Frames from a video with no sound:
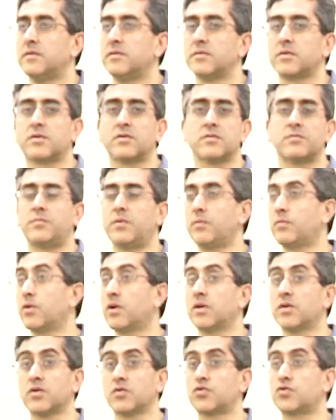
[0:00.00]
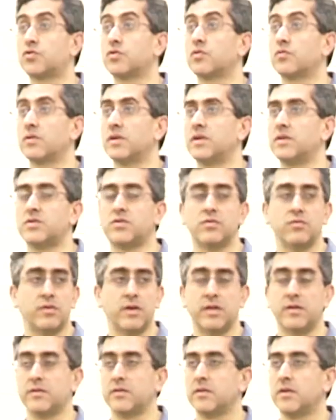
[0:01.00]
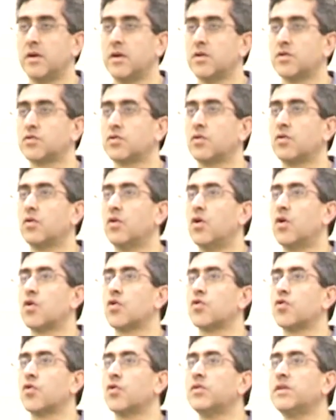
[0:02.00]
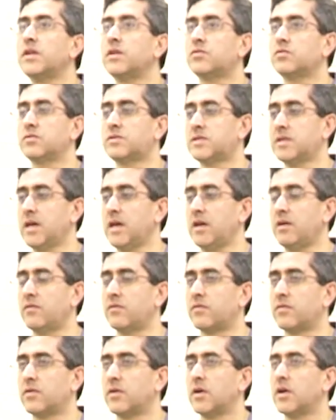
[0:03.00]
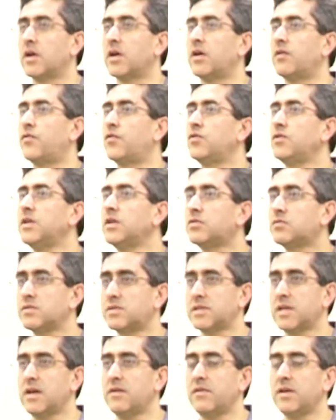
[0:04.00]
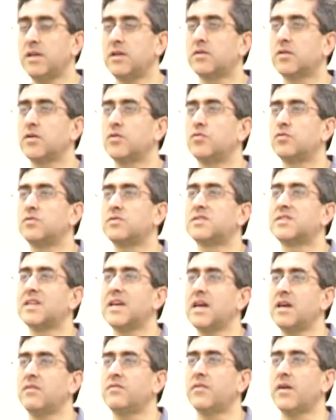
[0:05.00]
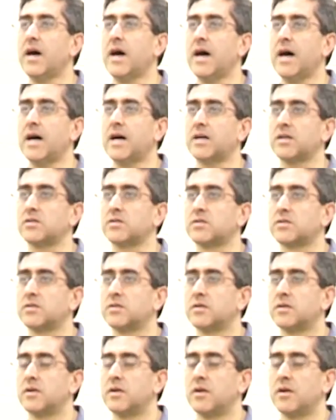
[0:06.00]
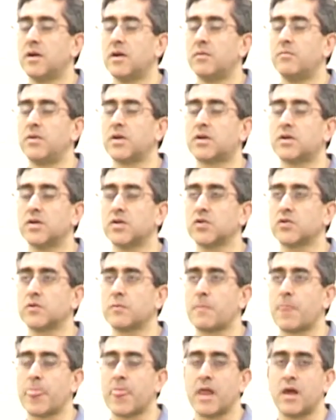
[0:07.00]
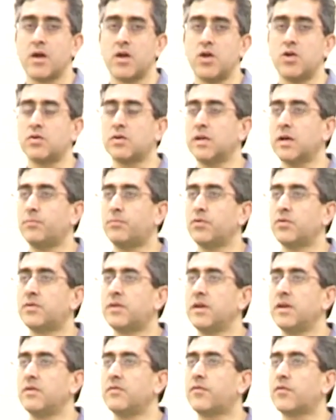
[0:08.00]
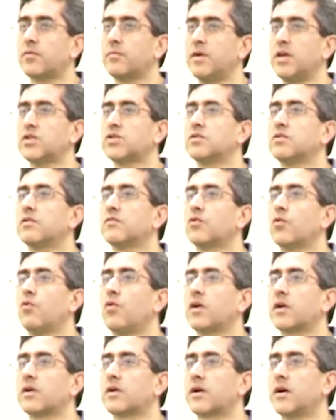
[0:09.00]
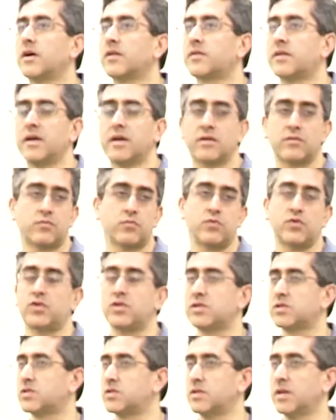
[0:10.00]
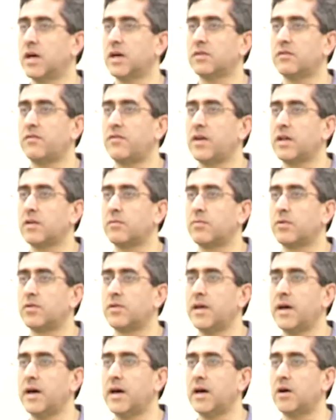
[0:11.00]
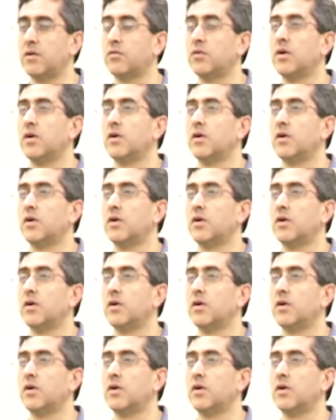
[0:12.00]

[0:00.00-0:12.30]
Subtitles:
because people are not sure what it's doing. So no need to save. If you need to save anything, do save as, because you're going to put the information of the water content, which is not available now